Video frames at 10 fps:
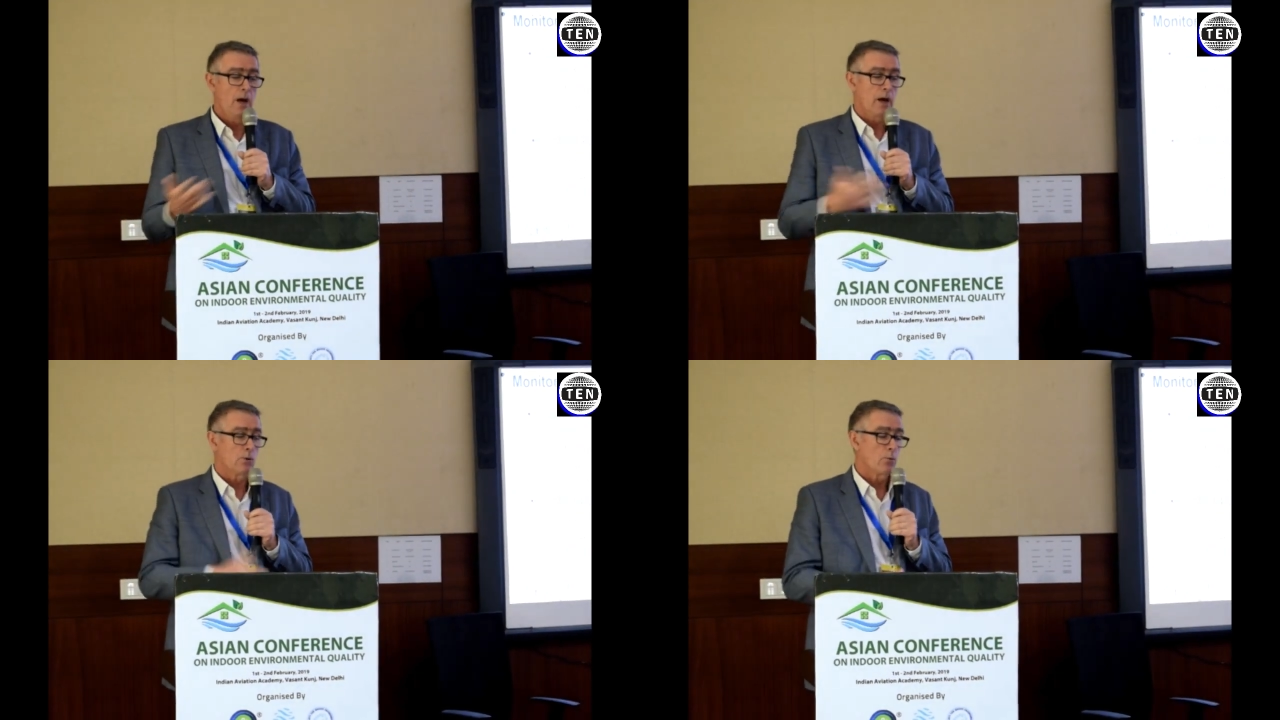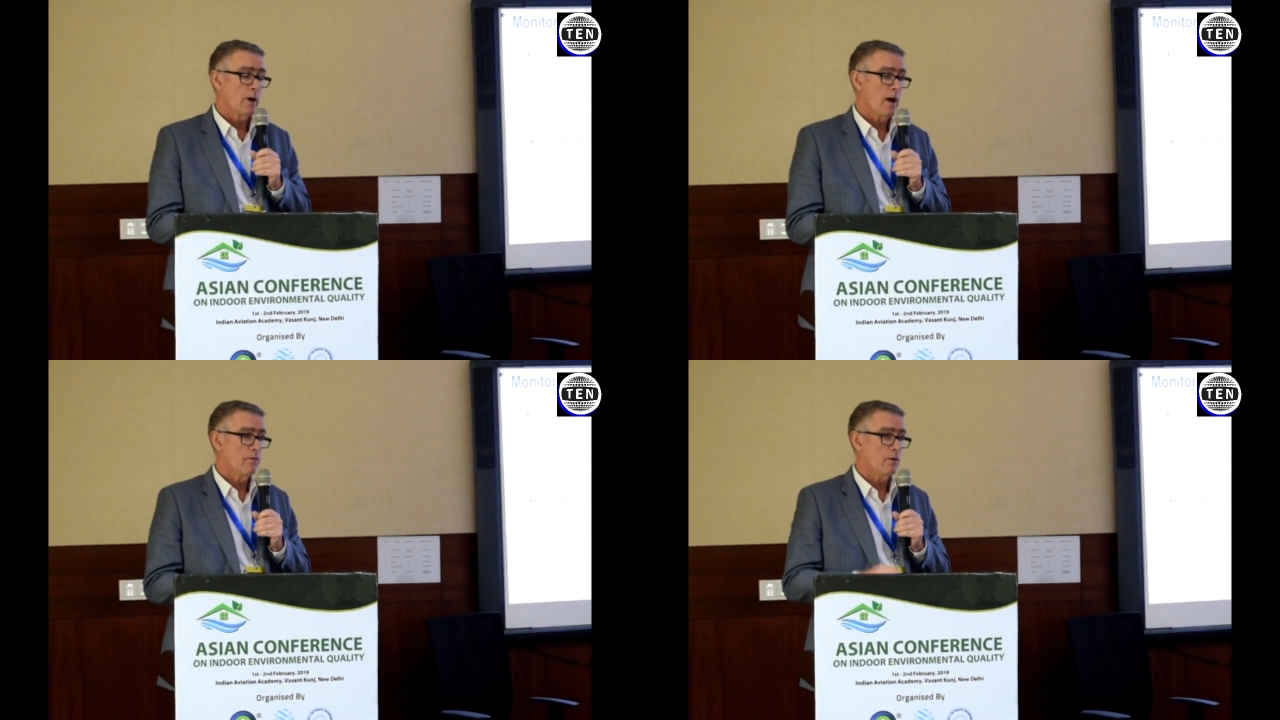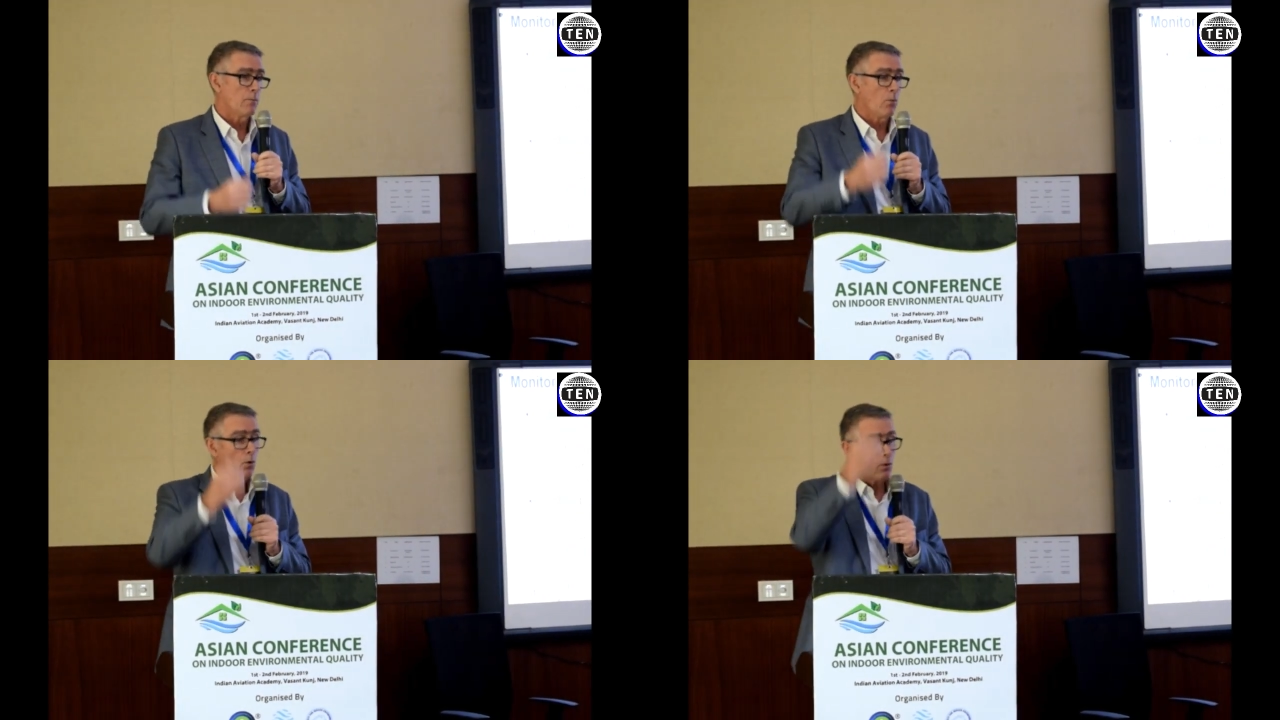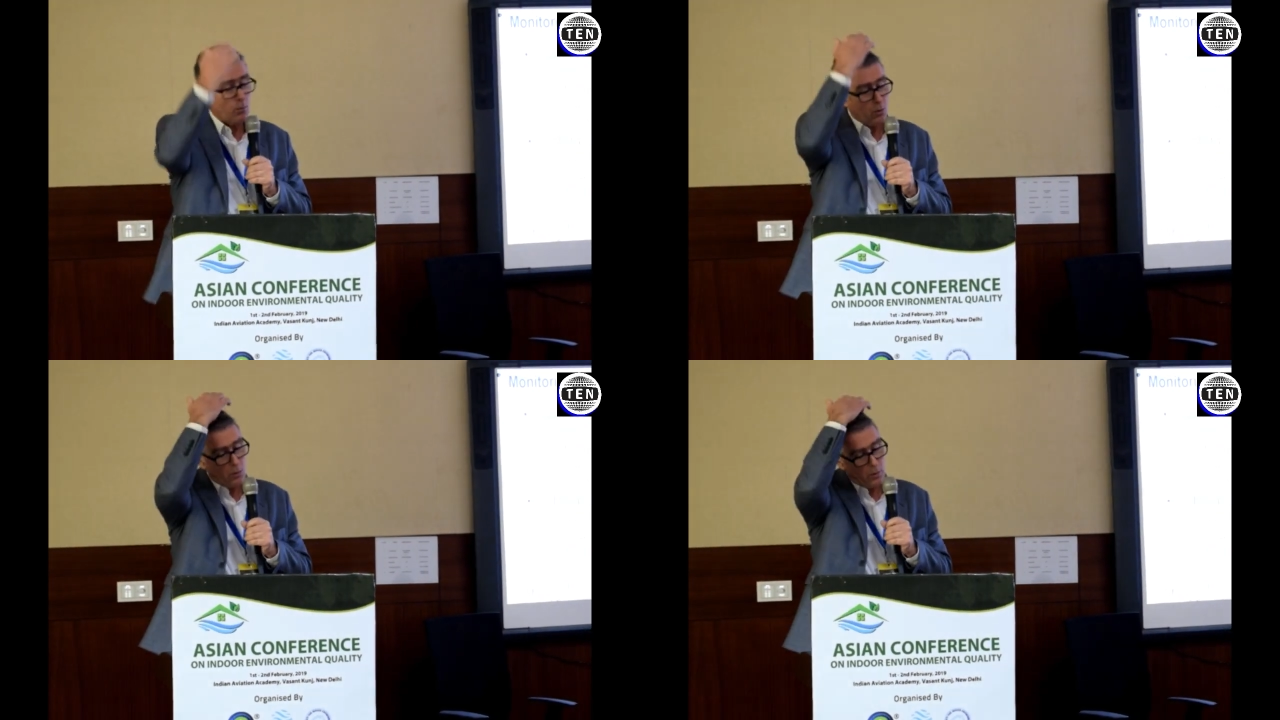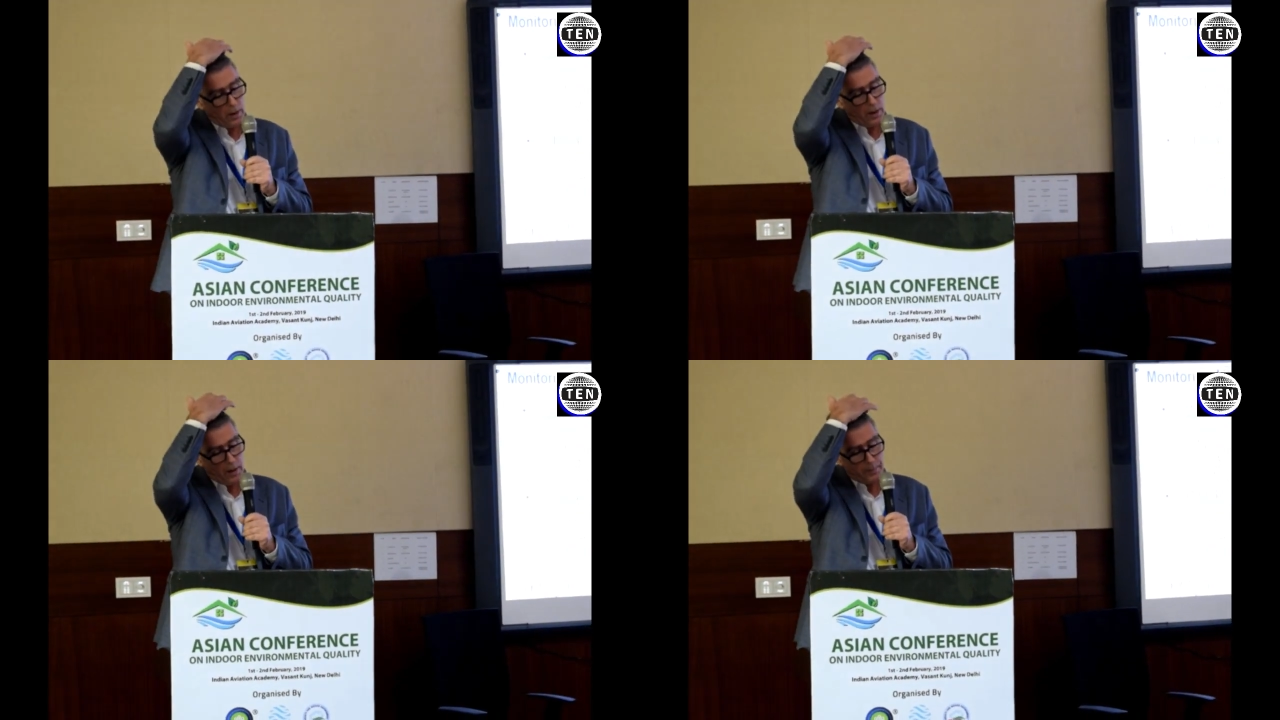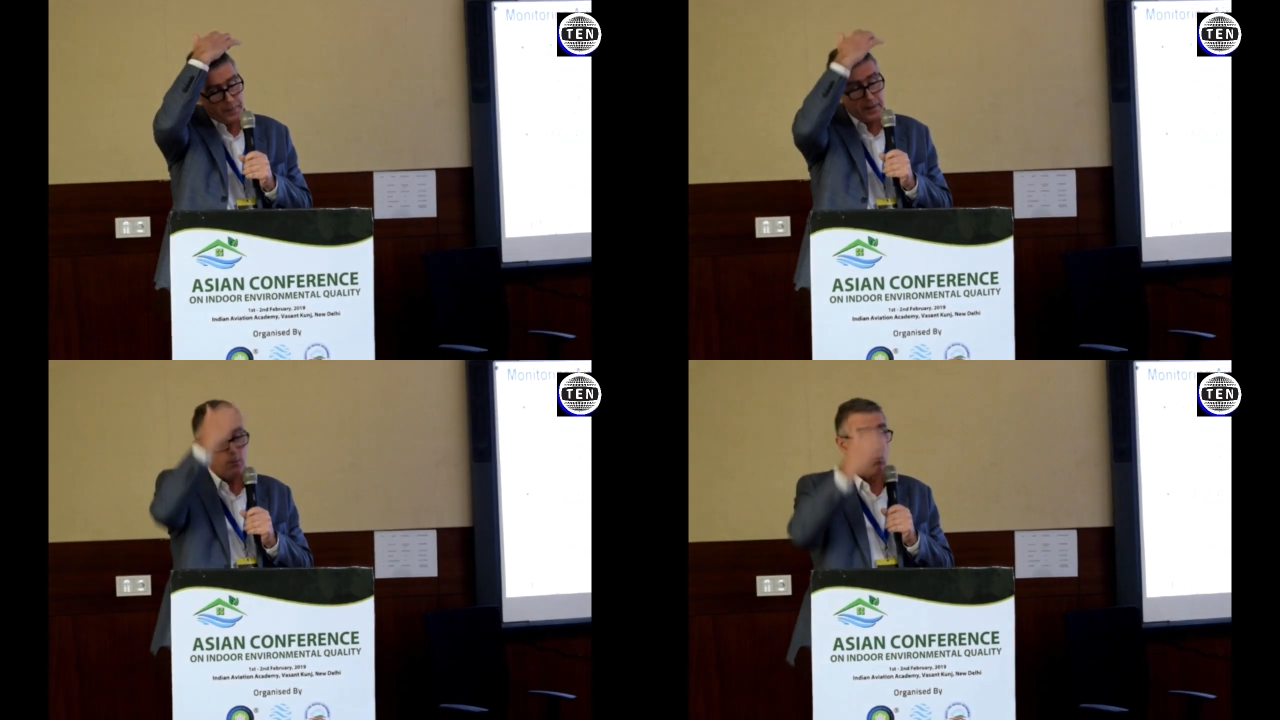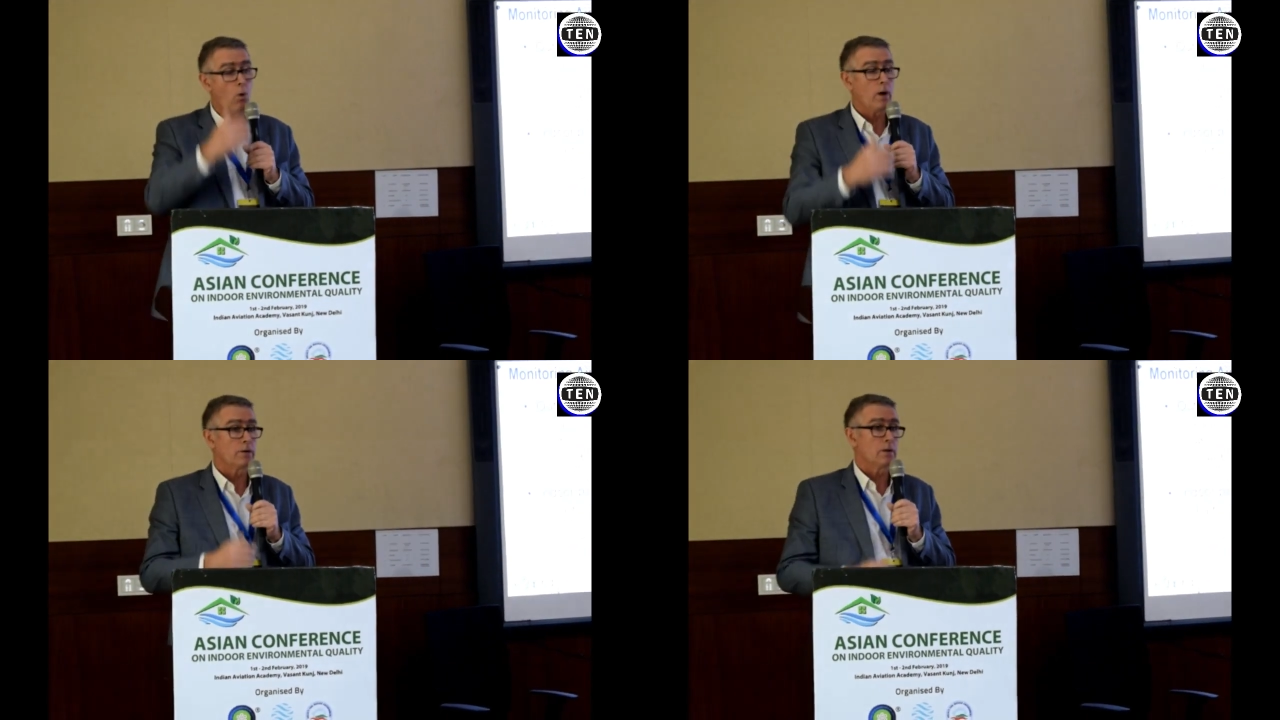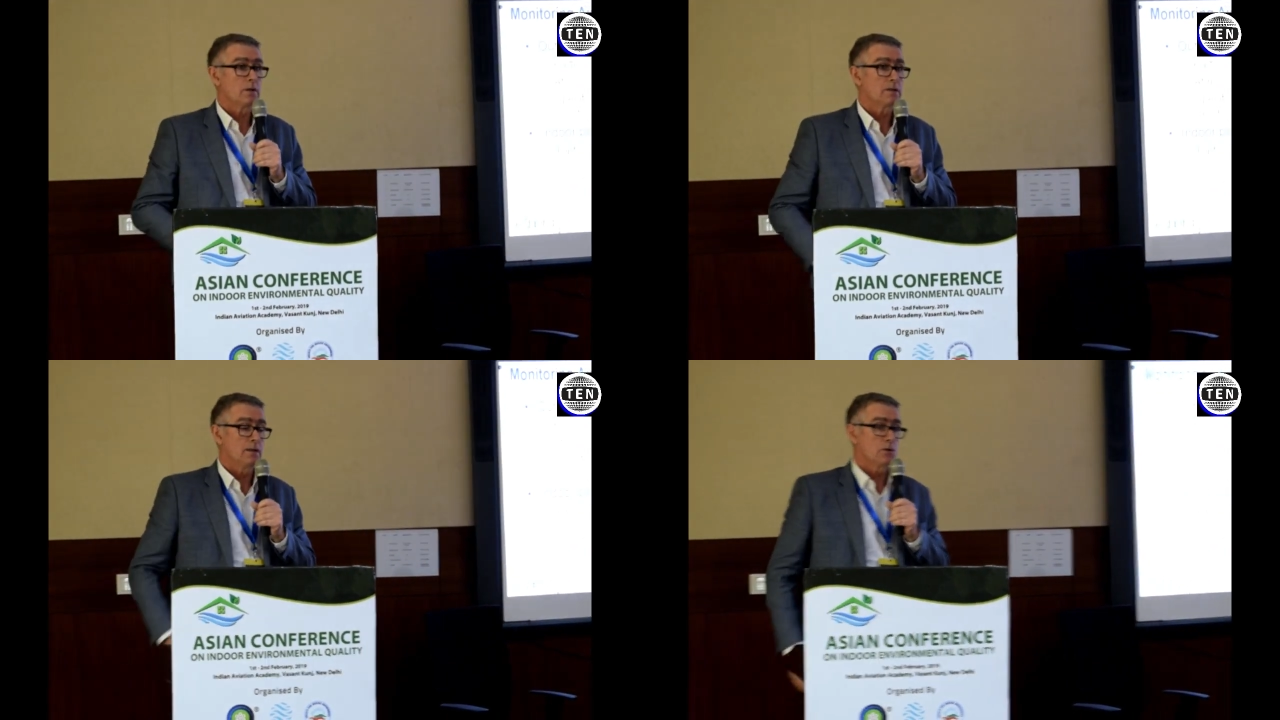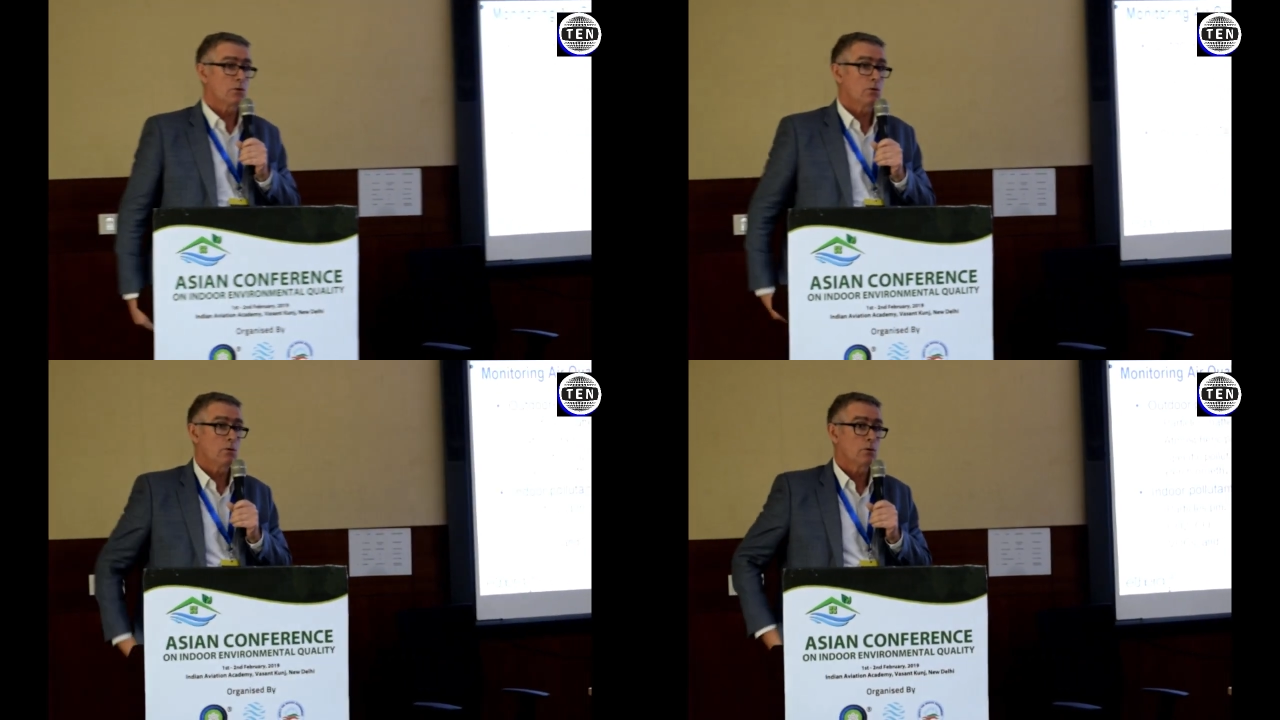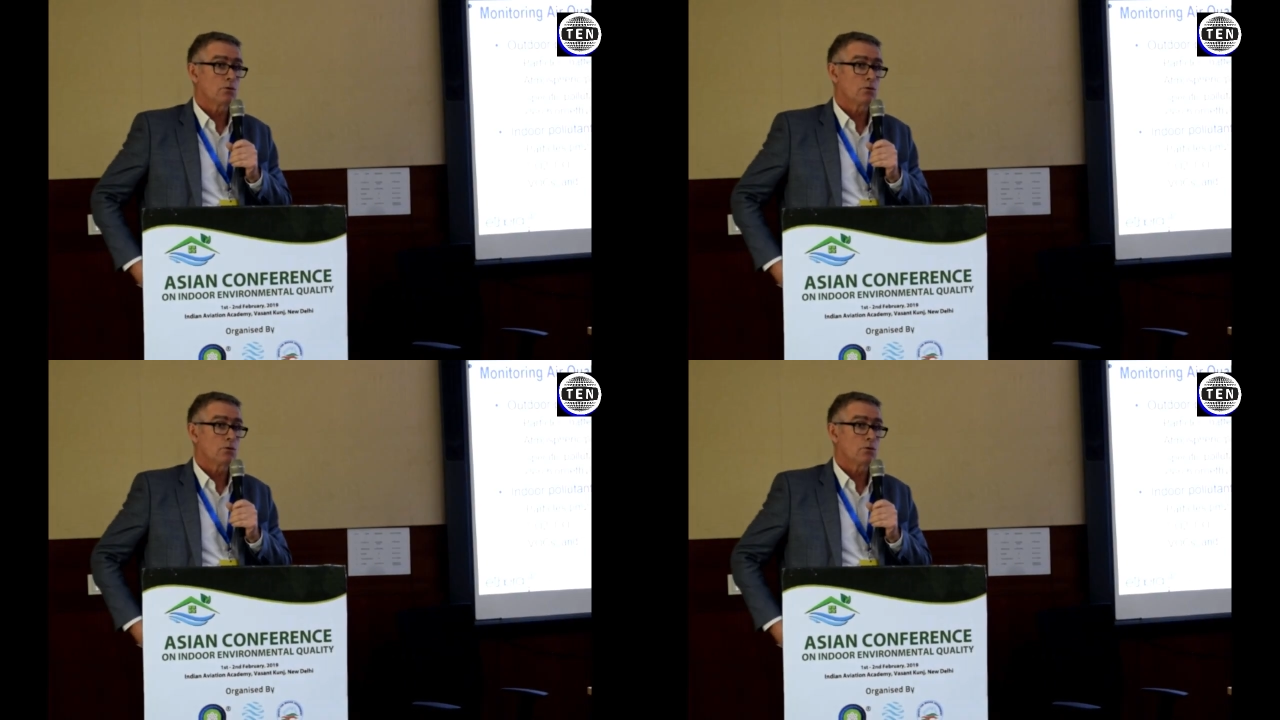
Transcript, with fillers: And we have a more and more uh, PM1 sensor,